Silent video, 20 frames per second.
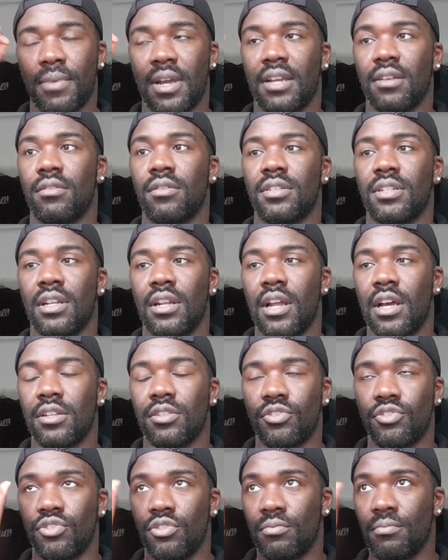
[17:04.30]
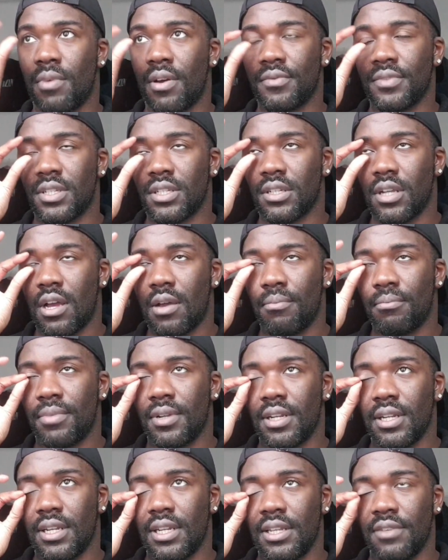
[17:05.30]
My God, the last 2 months, it's
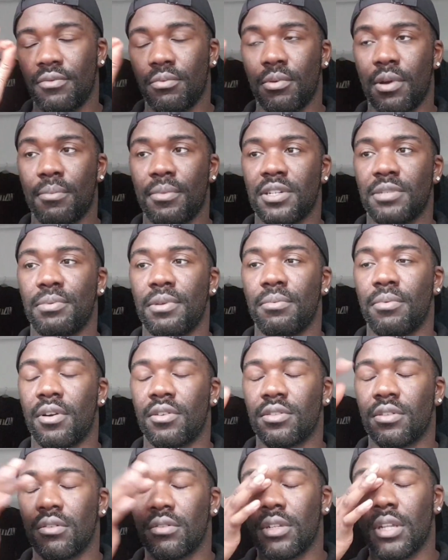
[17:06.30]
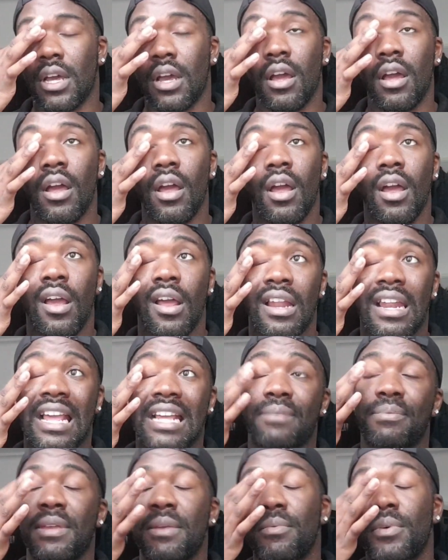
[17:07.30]
unbelievable how much people are told that.
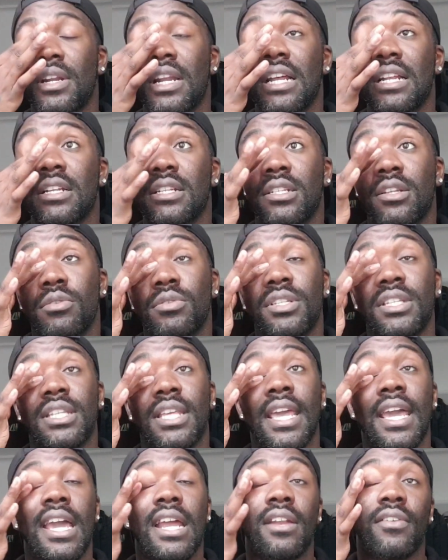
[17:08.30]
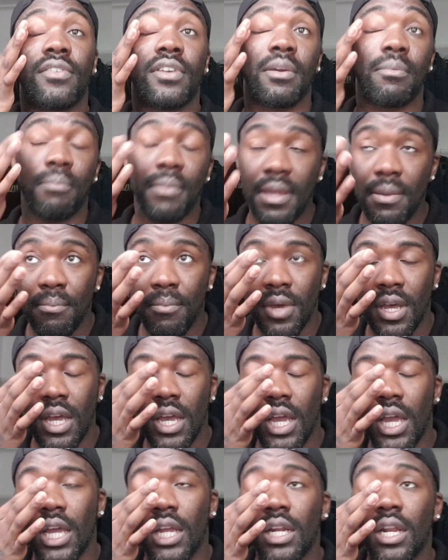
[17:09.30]
Like, people are like, so scared of
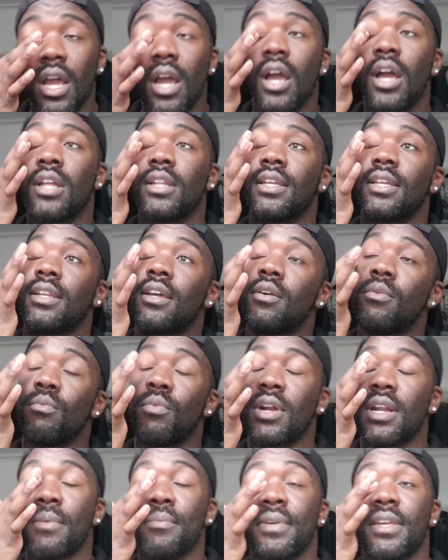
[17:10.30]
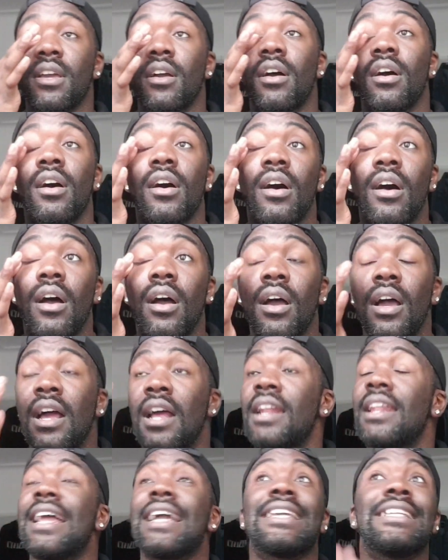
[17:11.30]
commitment. They don't want to be hurt.
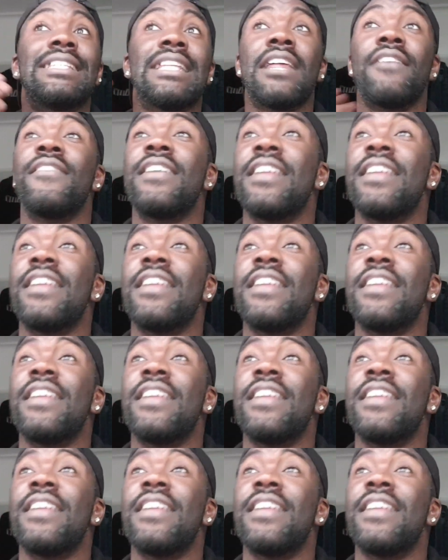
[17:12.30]
Like, it's